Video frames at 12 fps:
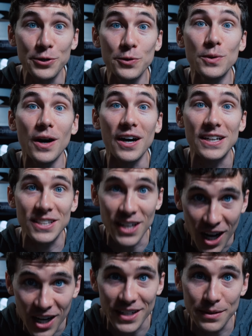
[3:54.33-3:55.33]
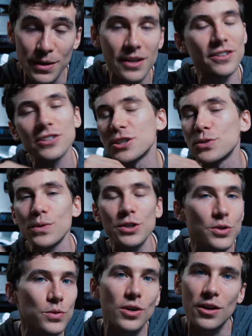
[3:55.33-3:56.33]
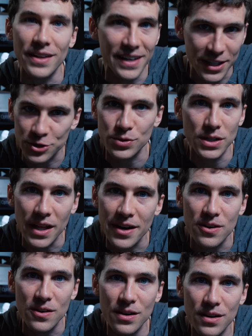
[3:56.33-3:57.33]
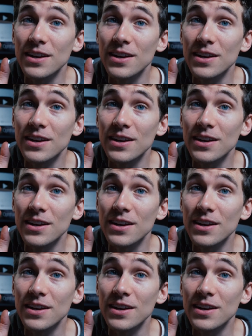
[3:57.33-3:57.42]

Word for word: you a ton because it's going to reduce all that extra glare.